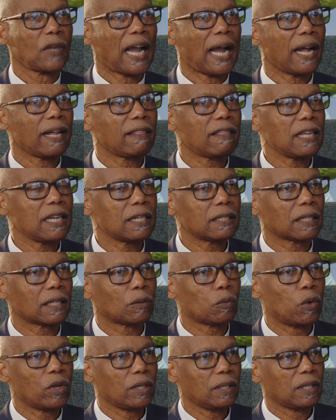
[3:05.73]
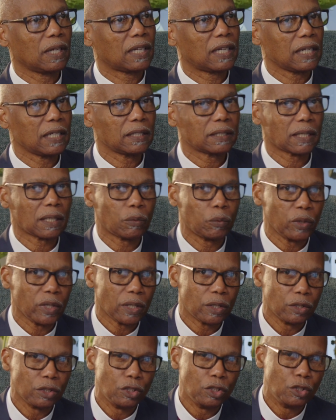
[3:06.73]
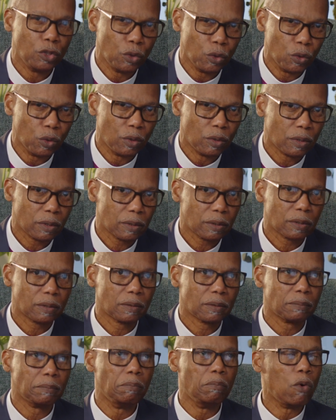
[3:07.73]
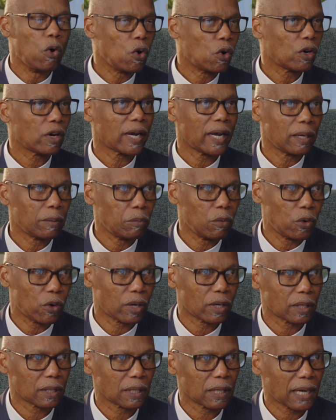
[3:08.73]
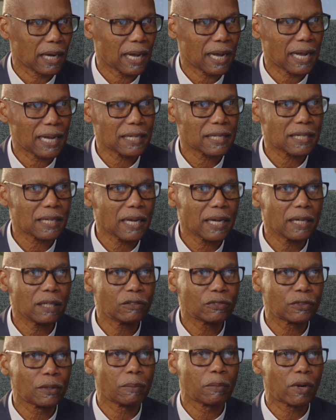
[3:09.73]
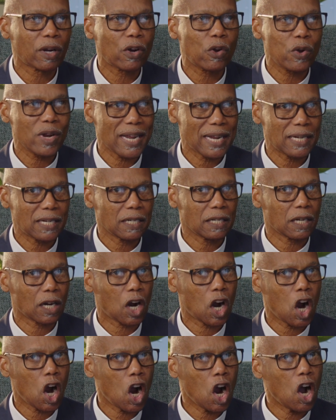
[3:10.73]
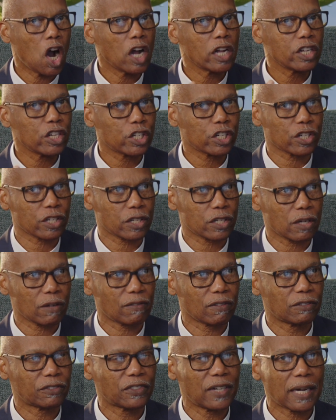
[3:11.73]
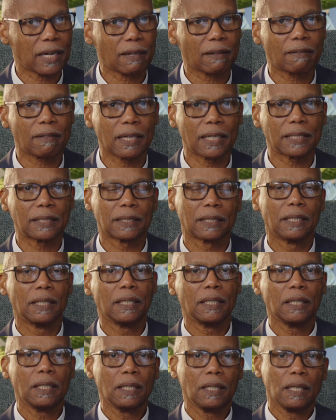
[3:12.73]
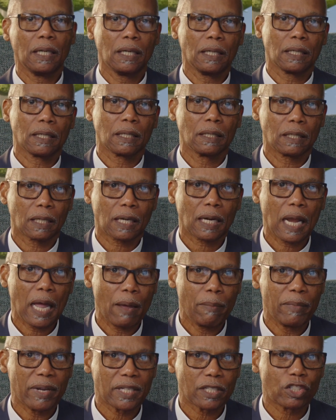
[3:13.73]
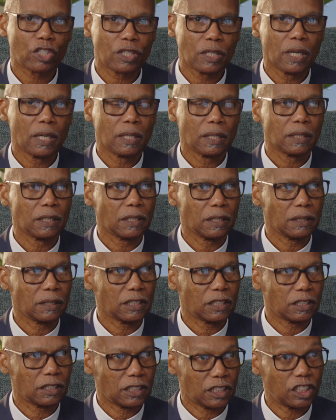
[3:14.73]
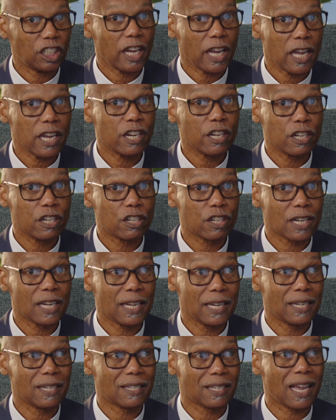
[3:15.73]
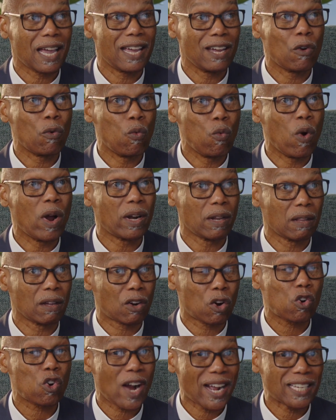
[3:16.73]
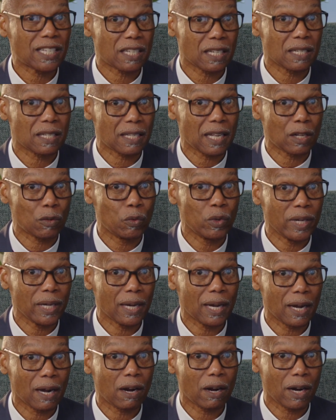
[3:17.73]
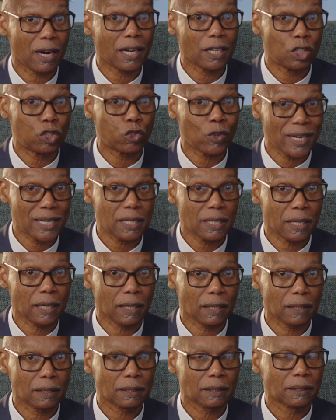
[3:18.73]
I think that one of the things that we could do more and more, aside from creating the conscious of the fact that the climate change is one of the crises that we are addressing,